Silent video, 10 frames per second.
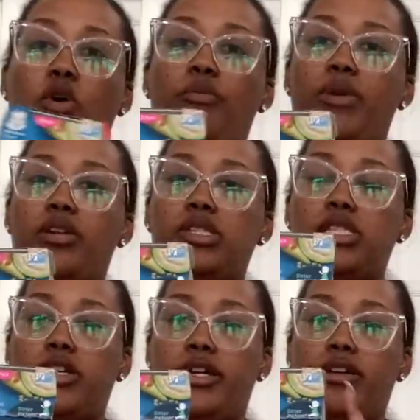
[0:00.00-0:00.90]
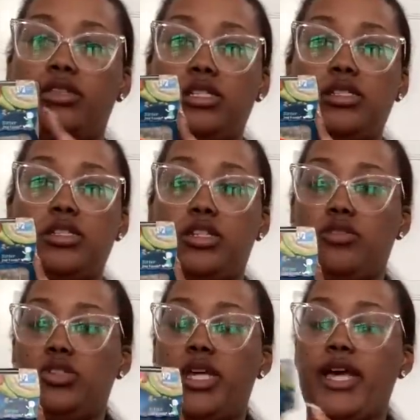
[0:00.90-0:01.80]
oatmeal cereal. This is
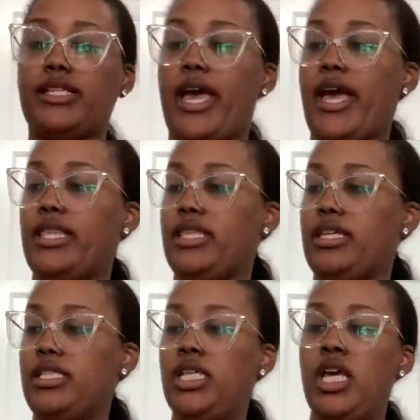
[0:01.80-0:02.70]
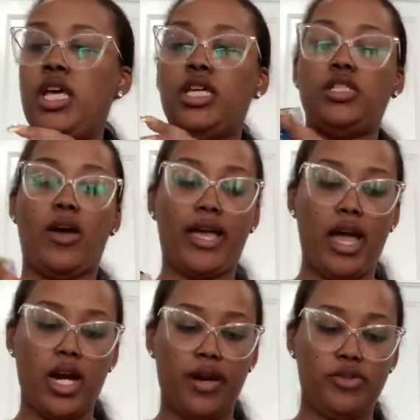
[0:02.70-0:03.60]
new, she hasn't had this, so I got
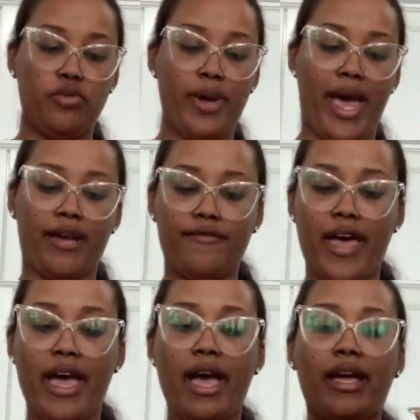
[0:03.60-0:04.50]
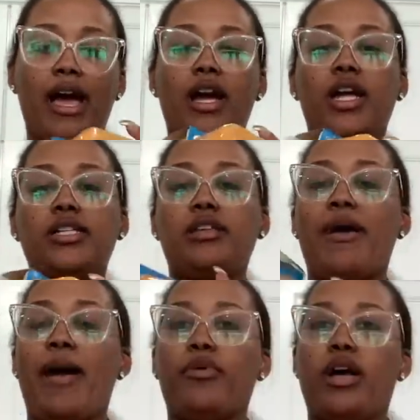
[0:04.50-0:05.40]
her a two pack of that. I got her some
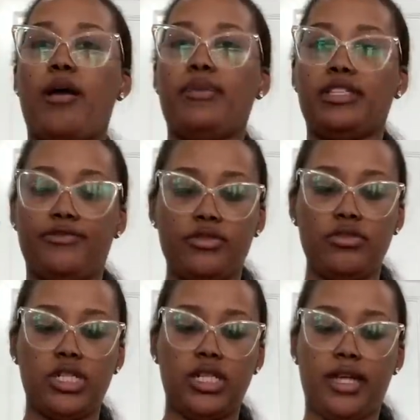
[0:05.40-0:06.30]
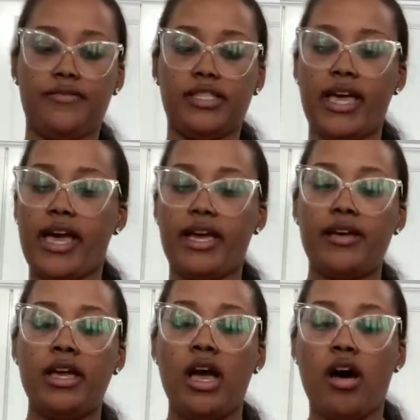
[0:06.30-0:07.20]
apricot mixed fruit, she loves that.
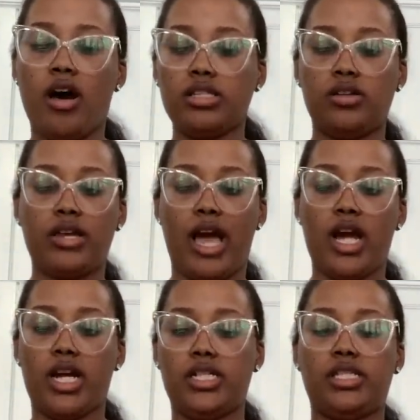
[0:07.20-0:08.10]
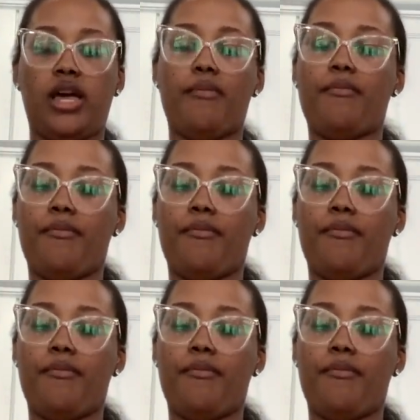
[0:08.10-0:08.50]
Also got her some